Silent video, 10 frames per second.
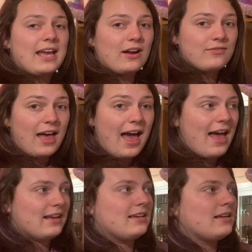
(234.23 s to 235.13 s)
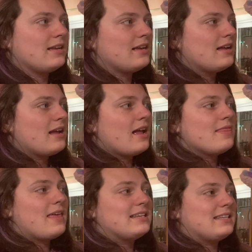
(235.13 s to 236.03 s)
care of the egg.
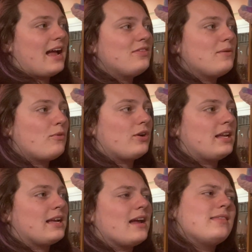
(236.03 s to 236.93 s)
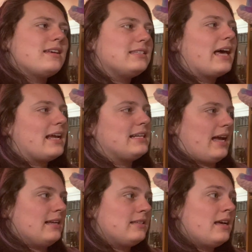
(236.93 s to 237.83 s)
They sat in the morning and they sat at
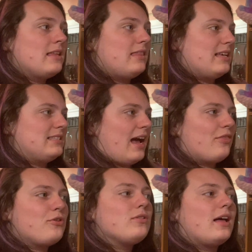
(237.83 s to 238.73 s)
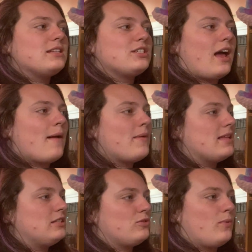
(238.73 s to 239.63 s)
night. They sat through lunchtime
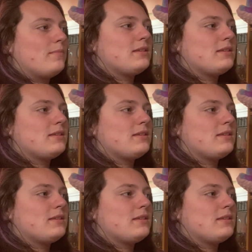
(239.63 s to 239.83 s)
and swim